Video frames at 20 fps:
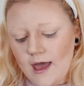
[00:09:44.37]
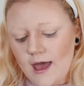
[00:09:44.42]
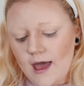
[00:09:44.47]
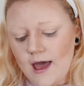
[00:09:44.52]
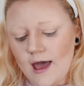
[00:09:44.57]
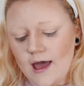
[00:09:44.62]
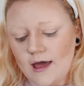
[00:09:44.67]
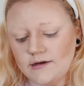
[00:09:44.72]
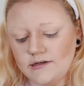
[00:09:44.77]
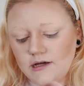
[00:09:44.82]

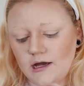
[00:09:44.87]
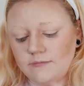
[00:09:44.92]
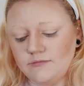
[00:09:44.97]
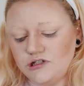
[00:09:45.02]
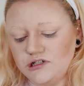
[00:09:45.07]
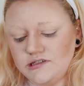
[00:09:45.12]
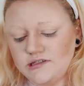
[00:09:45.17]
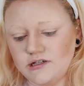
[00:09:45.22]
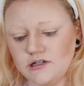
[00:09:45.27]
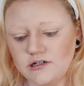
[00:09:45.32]
And I'm
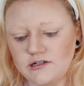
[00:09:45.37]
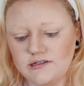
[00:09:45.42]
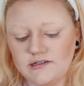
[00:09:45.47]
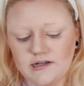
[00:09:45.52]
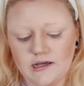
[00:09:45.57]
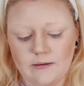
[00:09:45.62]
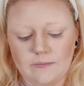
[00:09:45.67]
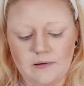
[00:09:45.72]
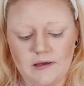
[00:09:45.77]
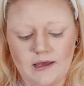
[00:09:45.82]
just going to
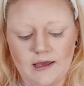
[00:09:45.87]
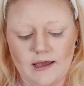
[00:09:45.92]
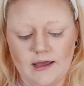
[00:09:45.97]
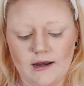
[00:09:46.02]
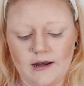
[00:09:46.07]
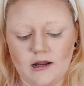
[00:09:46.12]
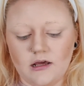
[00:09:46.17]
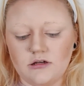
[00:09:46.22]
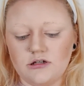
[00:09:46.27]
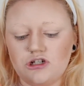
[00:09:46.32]
dip
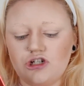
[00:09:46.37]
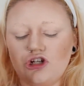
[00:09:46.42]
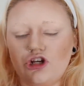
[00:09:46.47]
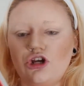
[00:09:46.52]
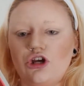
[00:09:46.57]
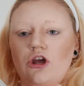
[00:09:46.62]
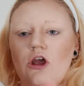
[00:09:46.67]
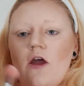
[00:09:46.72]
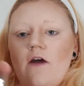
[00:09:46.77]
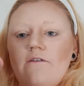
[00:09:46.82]

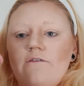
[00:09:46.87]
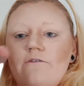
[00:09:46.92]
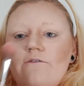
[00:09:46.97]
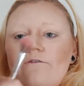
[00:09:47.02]
into